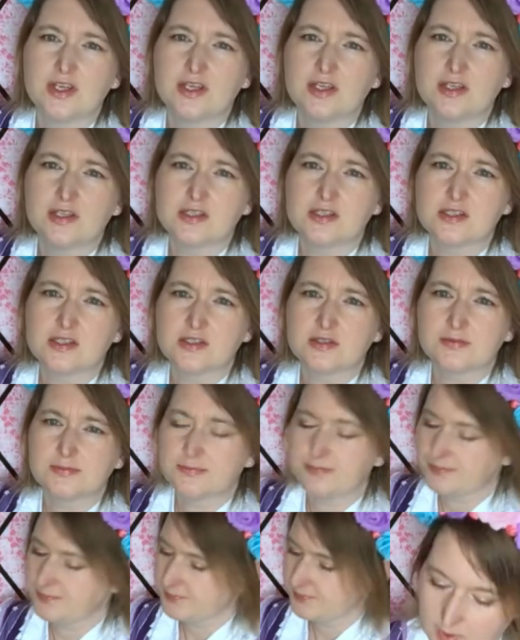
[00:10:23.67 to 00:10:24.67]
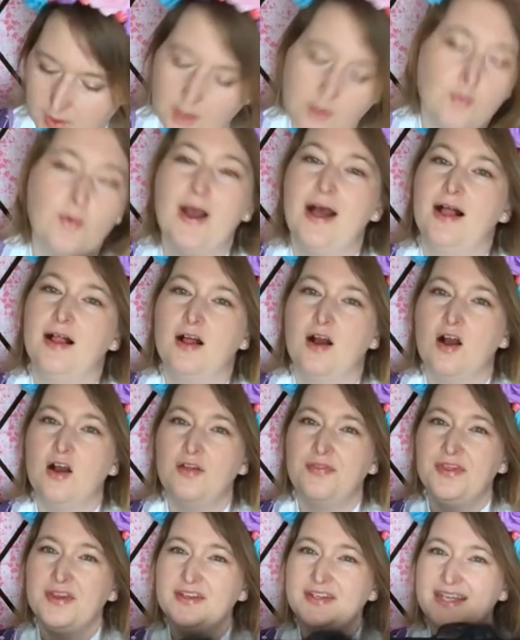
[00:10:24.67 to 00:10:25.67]
is. Well,
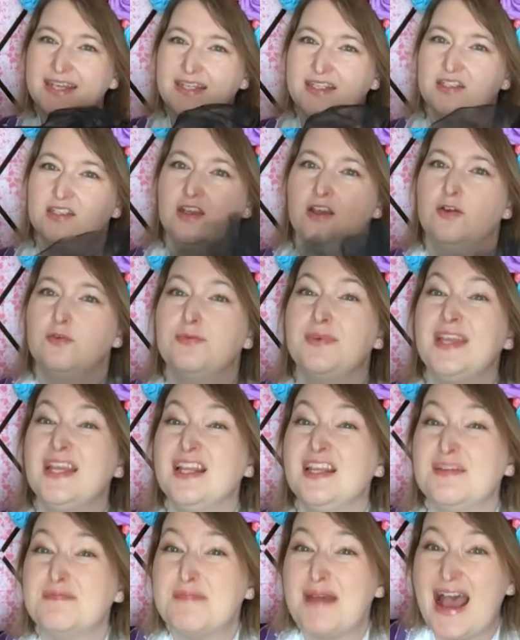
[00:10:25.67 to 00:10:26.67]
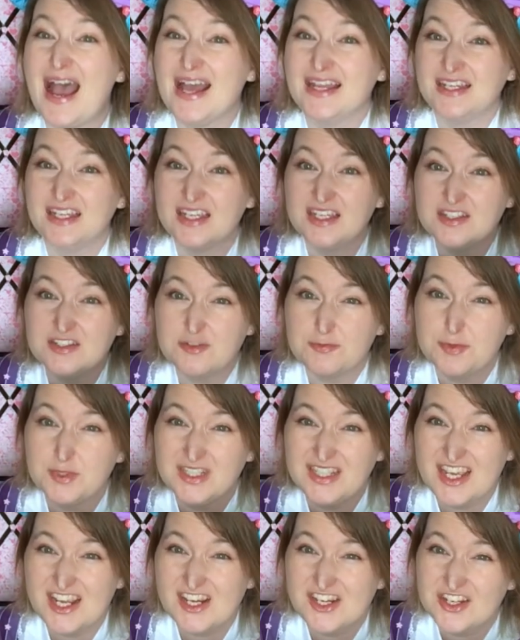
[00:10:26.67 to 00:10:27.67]
other than a really bad
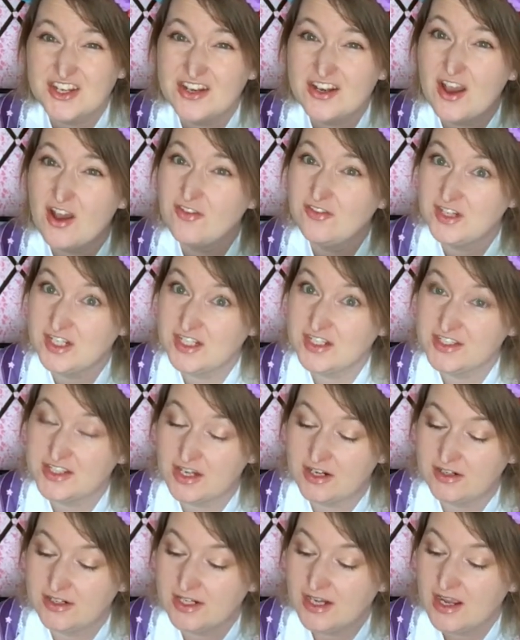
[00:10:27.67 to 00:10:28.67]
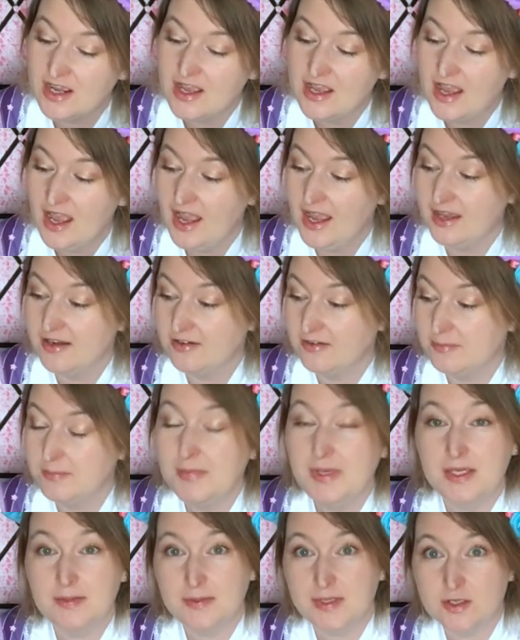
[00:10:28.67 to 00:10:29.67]
interpretation of a design and
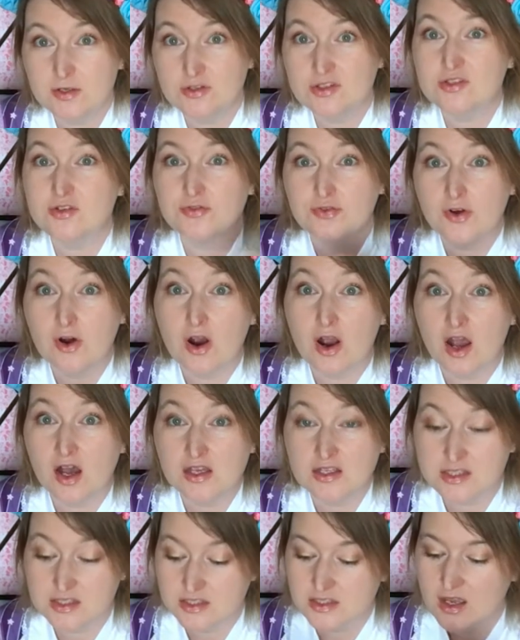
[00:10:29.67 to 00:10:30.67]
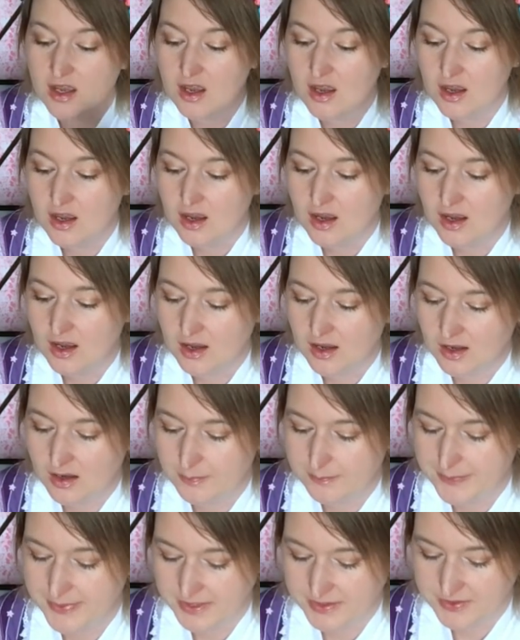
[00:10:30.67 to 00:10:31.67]
maybe also for us a
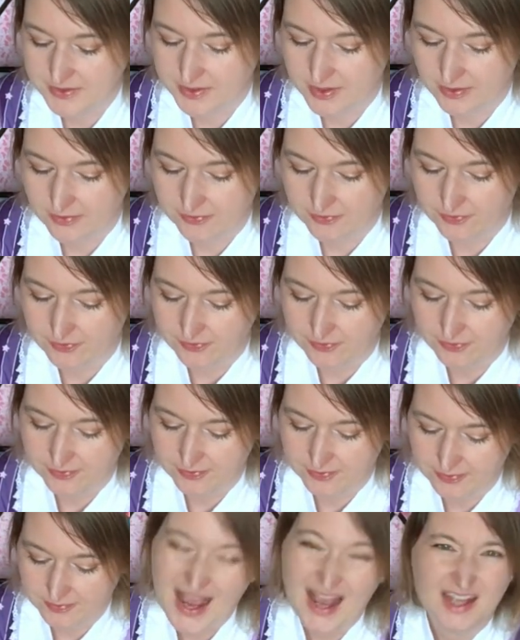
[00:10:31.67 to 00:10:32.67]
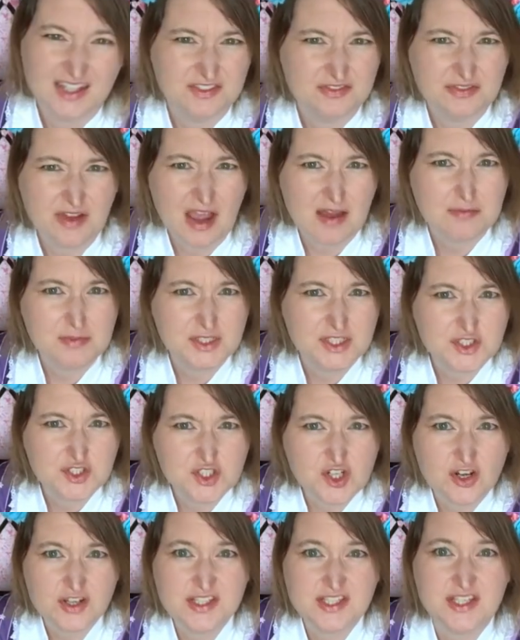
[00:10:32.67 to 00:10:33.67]
bit of bad fabric
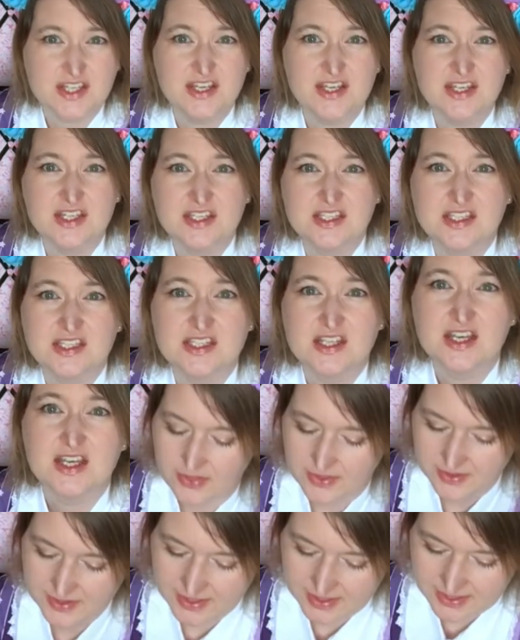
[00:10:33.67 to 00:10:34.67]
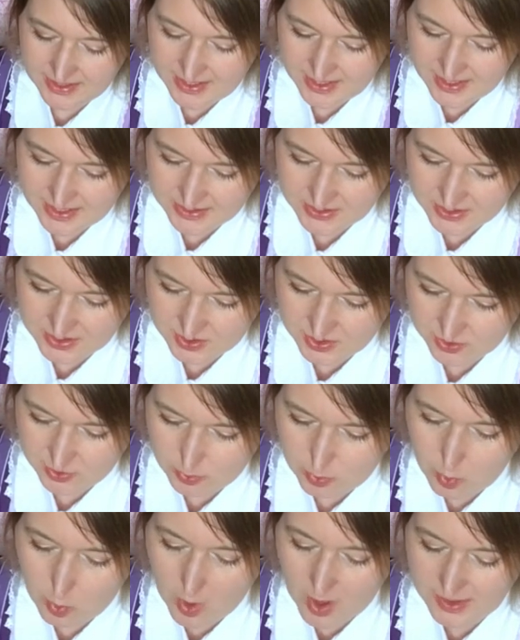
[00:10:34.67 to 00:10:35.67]
choices, other than that the
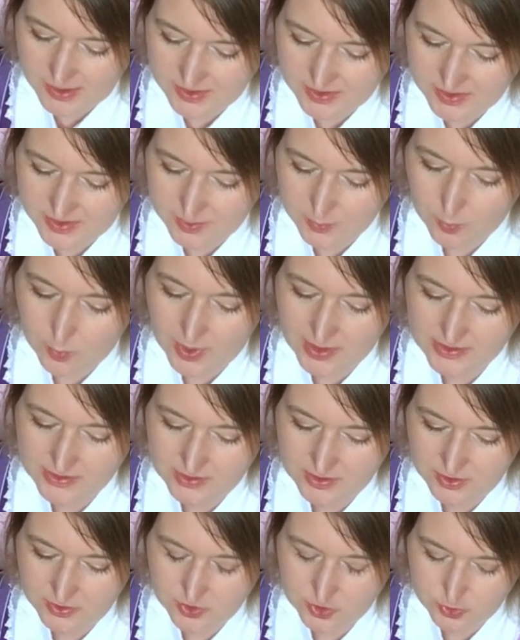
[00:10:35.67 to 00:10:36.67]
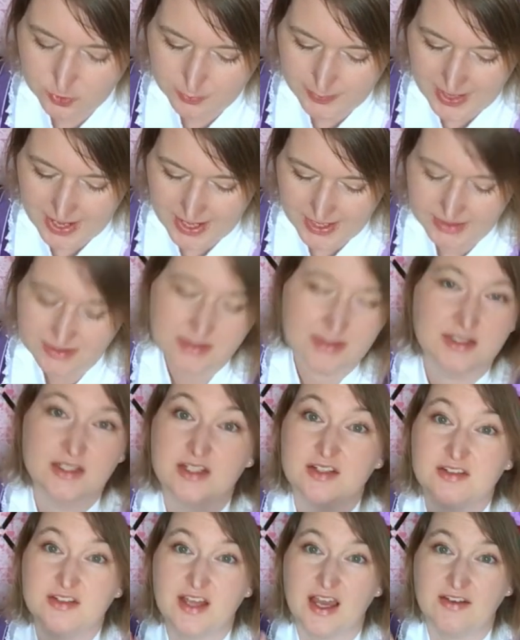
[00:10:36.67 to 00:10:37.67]
quality was not too bad
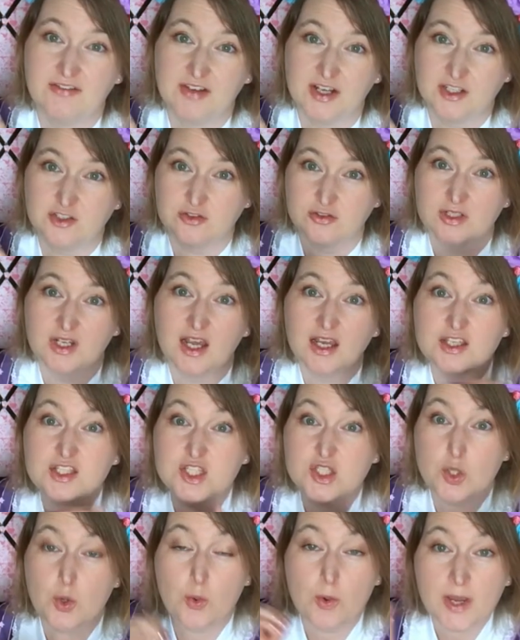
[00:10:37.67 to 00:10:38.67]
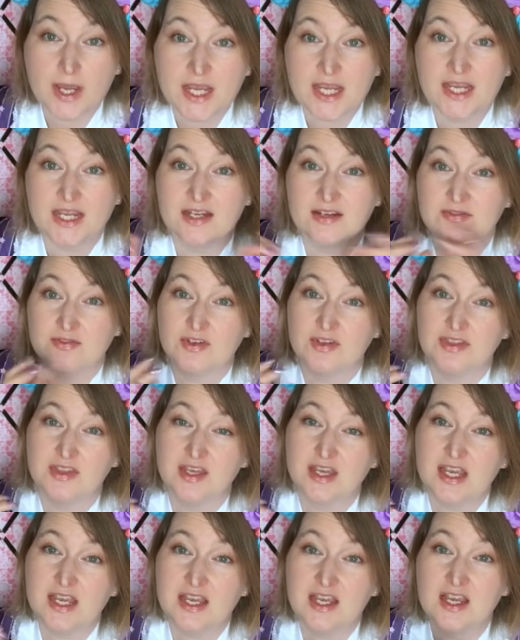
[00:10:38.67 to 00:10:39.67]
in that factory, like sewing and
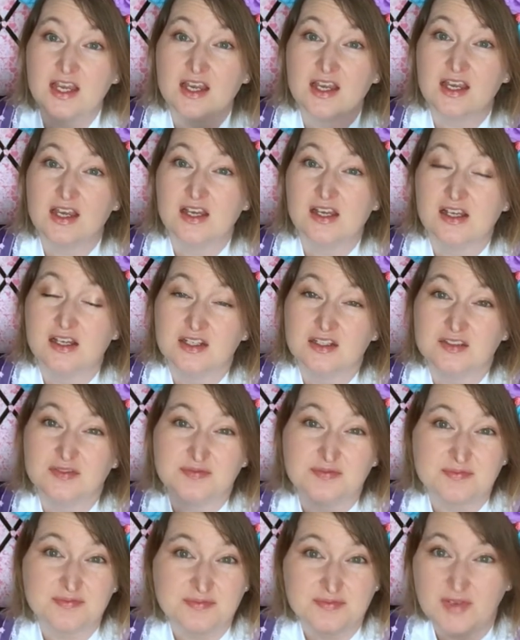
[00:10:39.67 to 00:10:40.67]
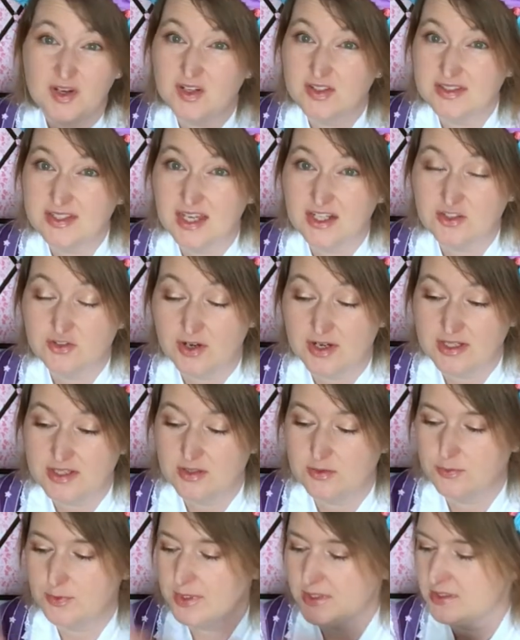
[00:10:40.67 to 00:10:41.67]
everything. On that dress
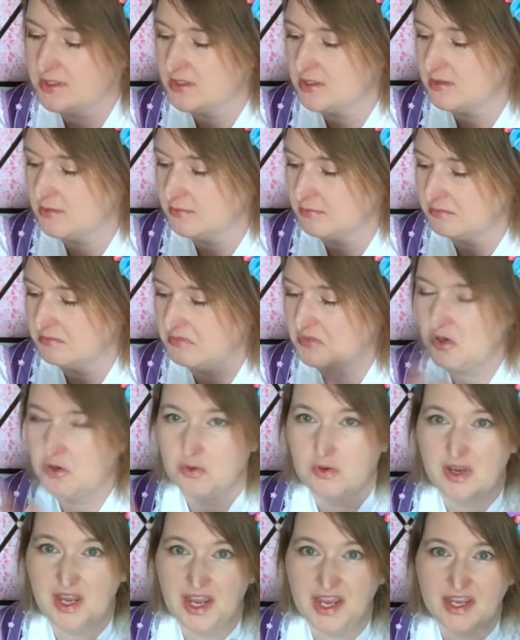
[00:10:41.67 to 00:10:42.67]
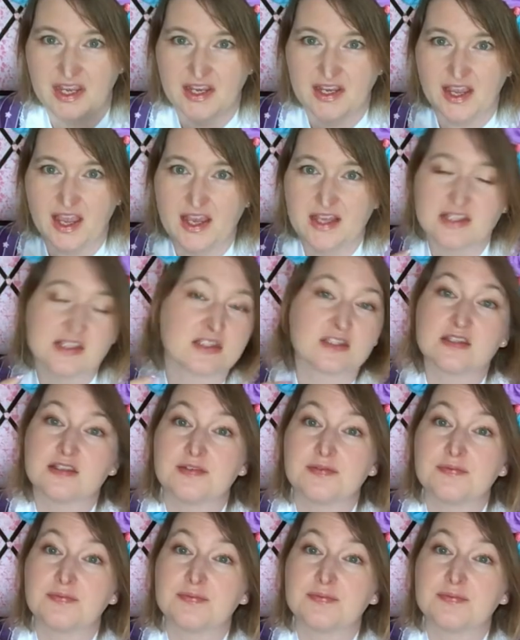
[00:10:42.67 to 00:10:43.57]
it was okay, I guess.